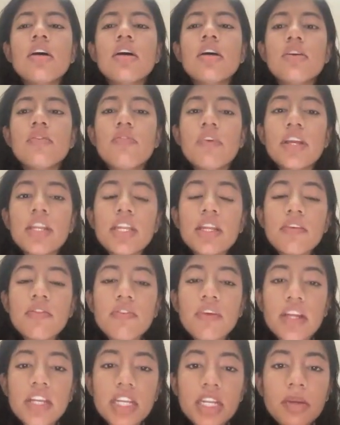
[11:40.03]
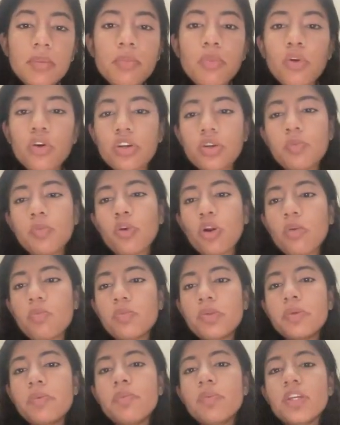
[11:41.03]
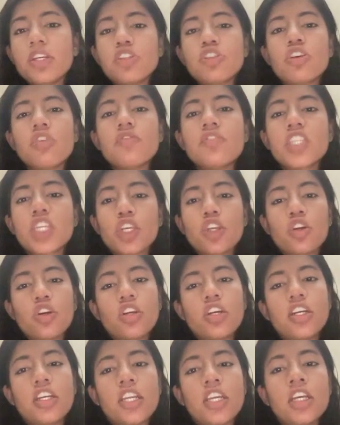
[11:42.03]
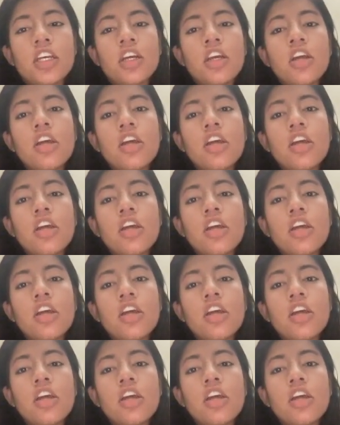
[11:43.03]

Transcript: very important problem is of security.